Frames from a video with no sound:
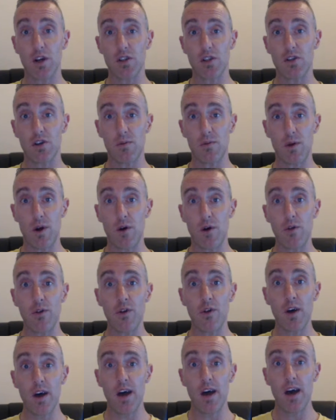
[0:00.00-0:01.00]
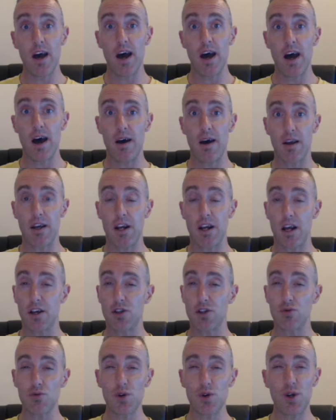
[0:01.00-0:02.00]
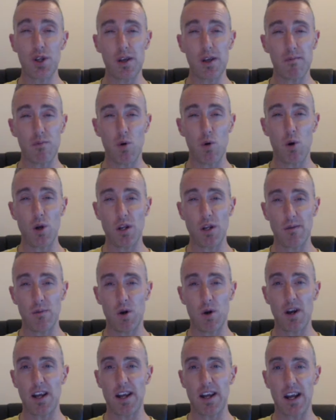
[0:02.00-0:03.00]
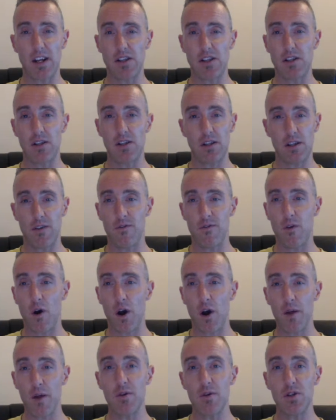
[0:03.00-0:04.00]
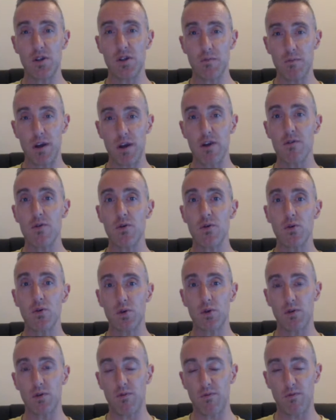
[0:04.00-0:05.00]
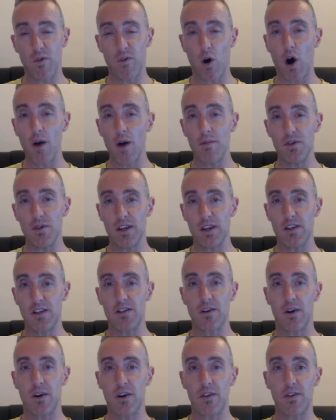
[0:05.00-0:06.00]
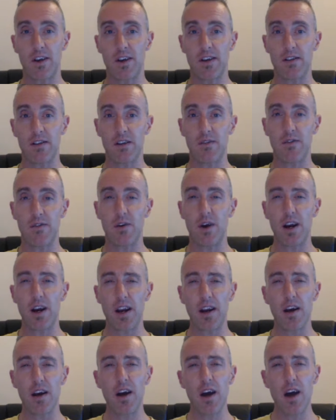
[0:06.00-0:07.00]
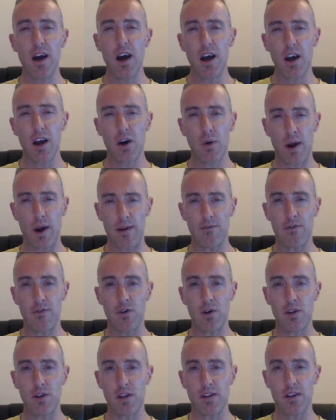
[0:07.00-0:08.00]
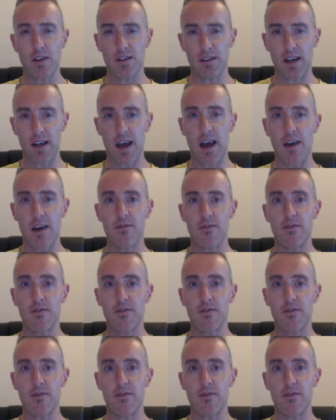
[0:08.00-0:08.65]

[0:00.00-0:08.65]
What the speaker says: term health. It's really important your body gets your vitamins, your minerals, fibers, these kind of things. And if you're eating crap food that doesn't have